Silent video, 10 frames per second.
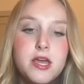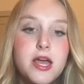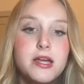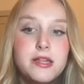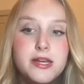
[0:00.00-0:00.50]

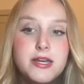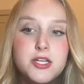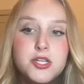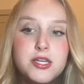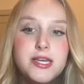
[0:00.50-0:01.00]
Glenn
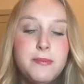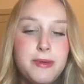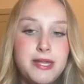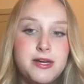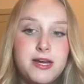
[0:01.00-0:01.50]
initially
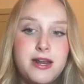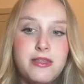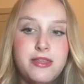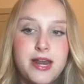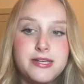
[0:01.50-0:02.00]
competed in
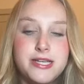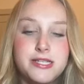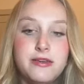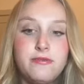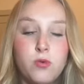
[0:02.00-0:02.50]
athletics as
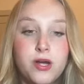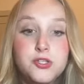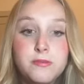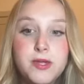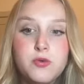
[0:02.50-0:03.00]
a
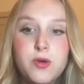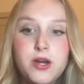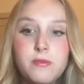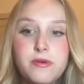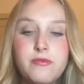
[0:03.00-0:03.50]
400-meter
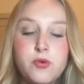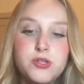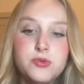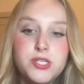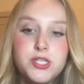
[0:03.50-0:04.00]
runner before
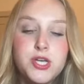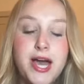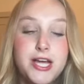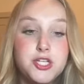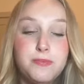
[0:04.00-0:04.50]
switching to
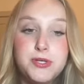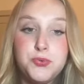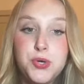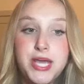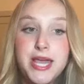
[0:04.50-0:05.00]
high jump in
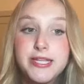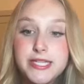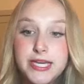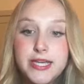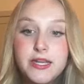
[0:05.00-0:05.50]

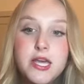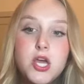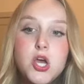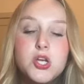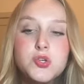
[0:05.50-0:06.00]
2018.
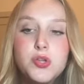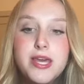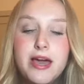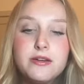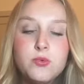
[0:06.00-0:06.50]
Shortly
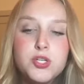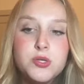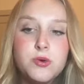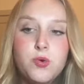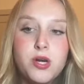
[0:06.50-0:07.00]
afterwards, she
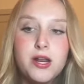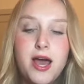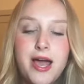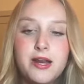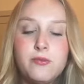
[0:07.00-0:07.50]
recorded a
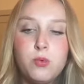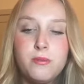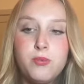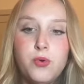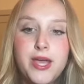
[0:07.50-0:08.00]
height of
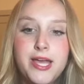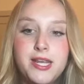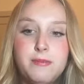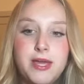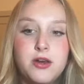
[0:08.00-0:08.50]

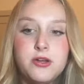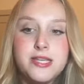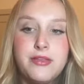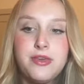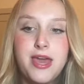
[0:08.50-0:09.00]
1.80 meters
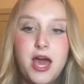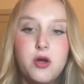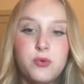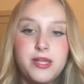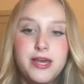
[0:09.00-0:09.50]
at the Cal
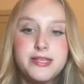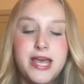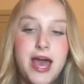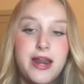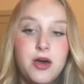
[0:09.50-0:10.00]
Relays
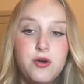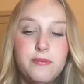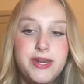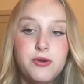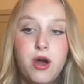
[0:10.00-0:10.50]
at El
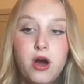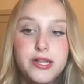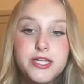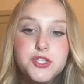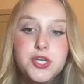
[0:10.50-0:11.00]
Camino
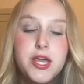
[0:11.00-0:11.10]
College.